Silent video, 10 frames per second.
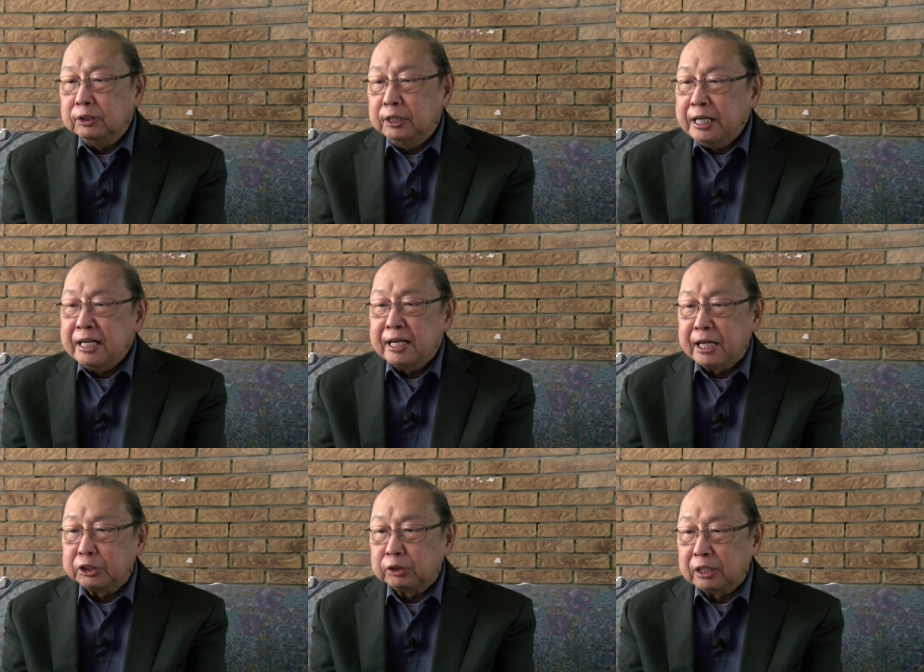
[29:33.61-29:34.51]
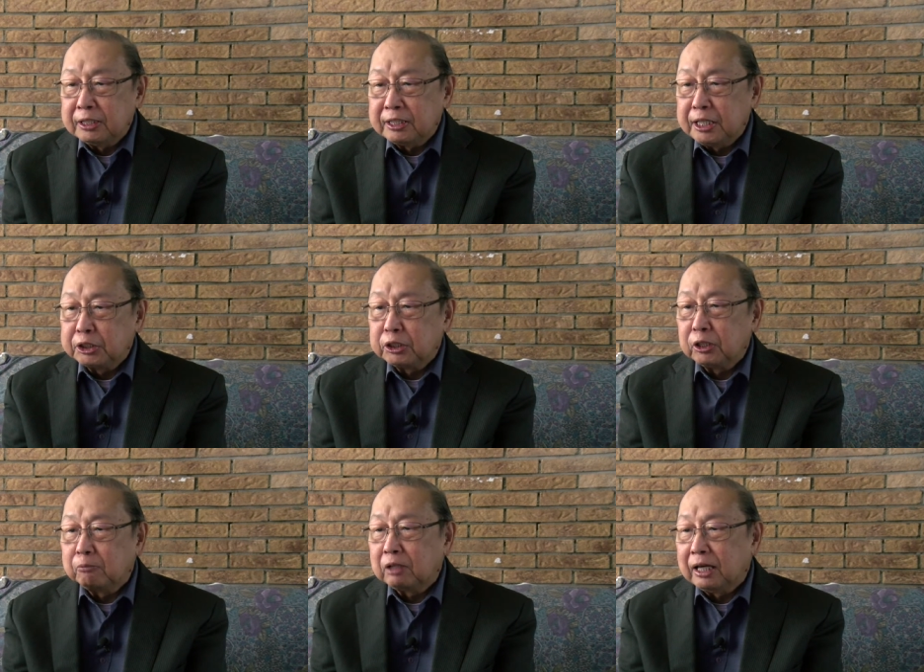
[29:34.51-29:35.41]
denationalization
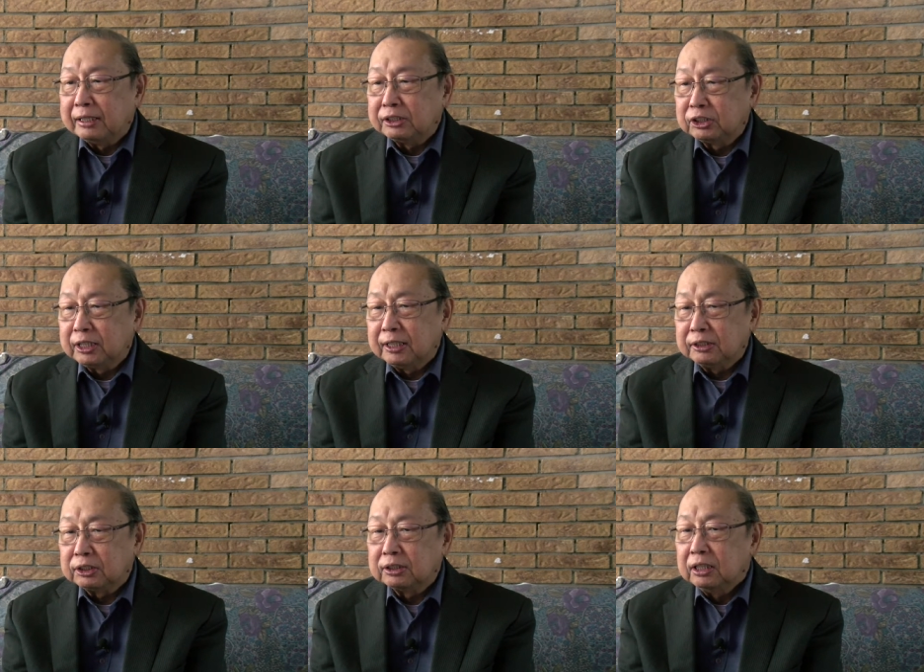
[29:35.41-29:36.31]
of client states.